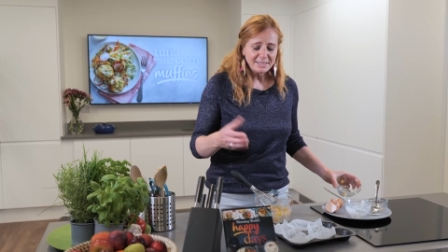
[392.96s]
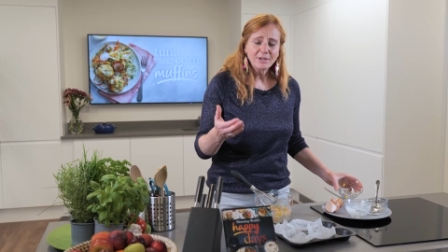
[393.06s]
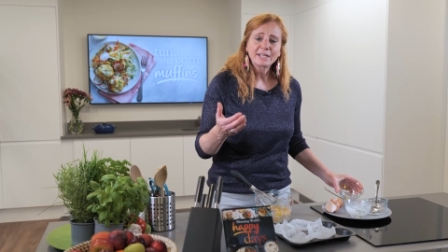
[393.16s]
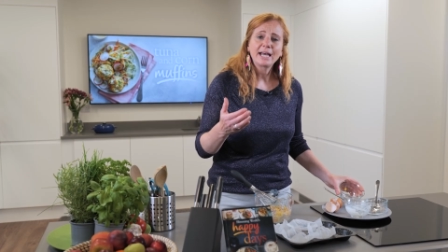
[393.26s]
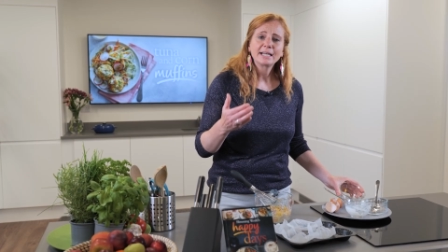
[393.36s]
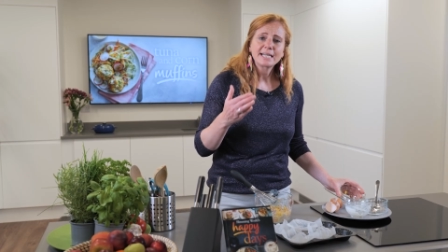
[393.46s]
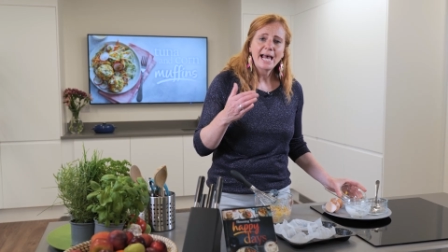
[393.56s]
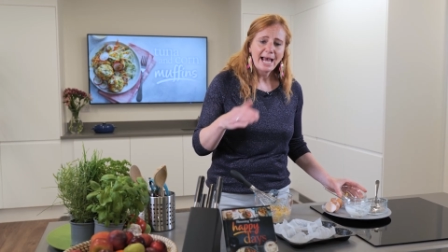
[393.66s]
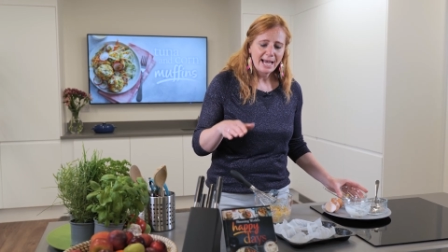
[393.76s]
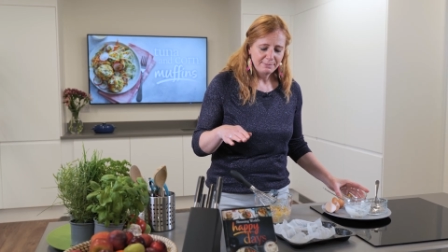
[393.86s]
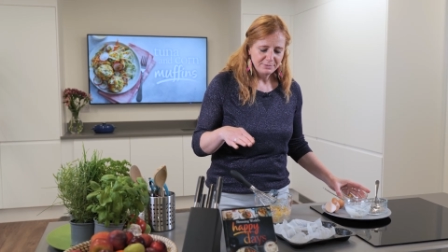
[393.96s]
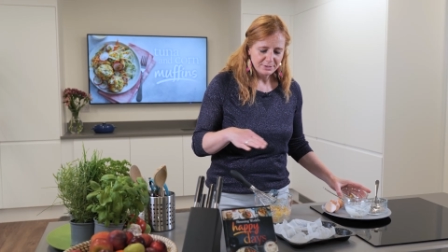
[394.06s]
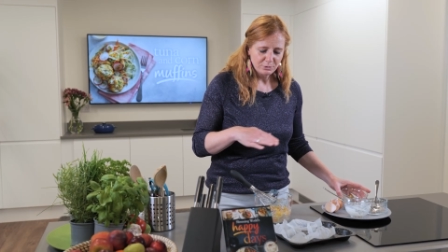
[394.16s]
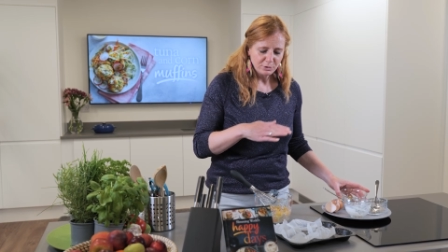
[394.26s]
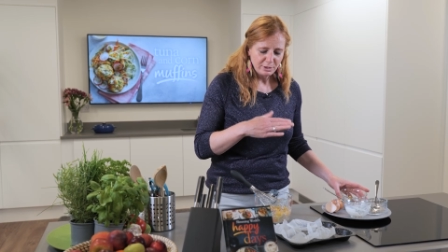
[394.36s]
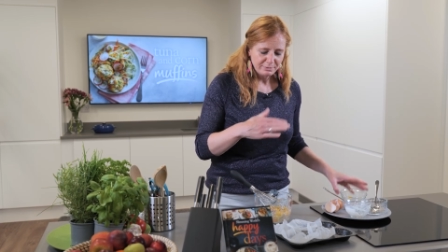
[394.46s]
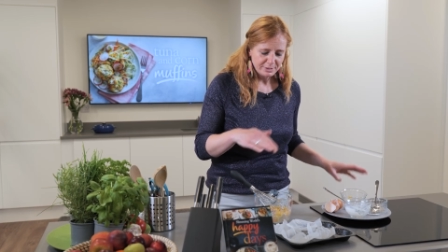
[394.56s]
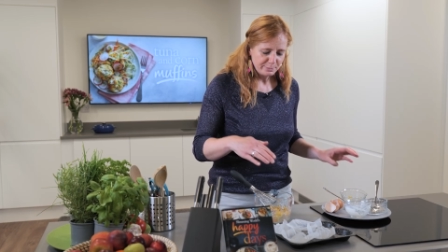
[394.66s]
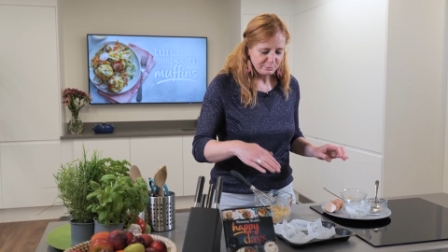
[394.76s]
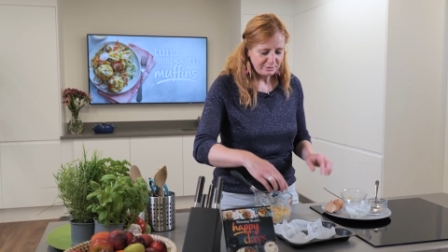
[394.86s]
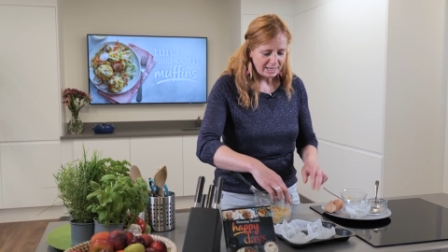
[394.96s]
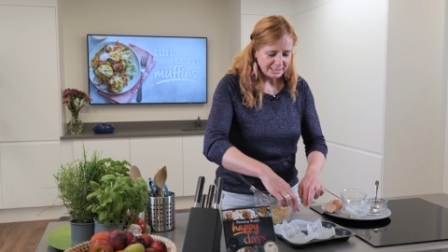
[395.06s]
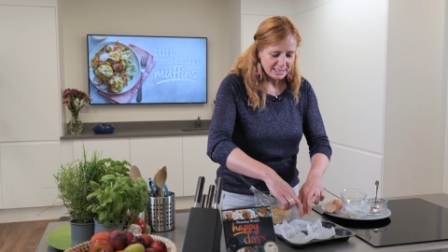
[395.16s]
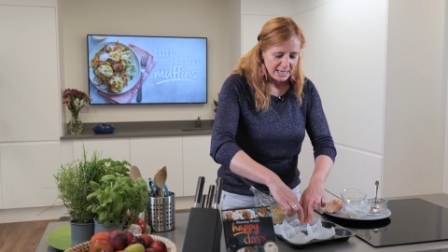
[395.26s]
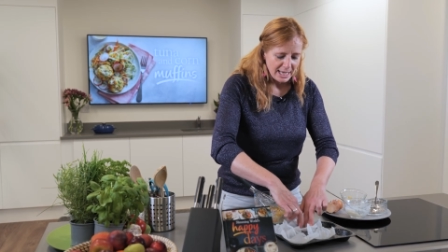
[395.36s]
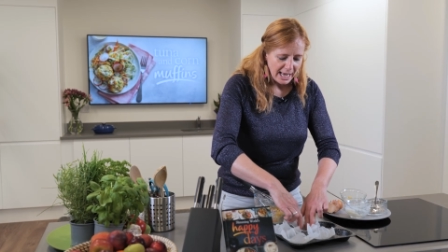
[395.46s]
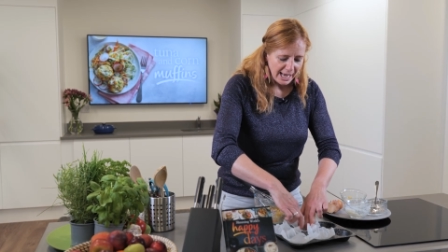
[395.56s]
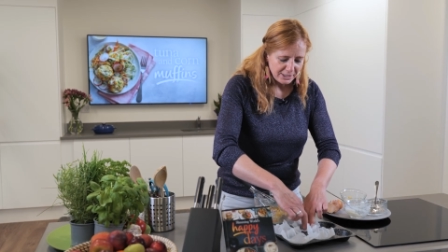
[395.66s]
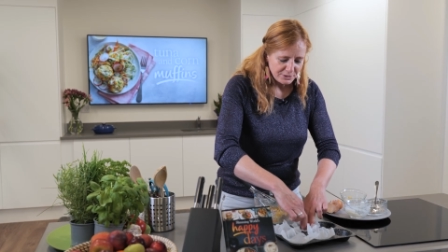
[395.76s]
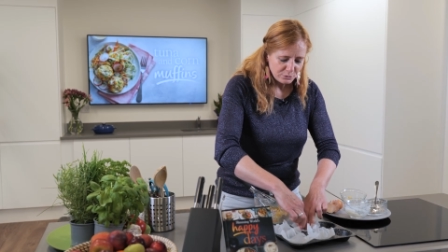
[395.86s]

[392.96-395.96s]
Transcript: is I get ham that's got no visible fat and I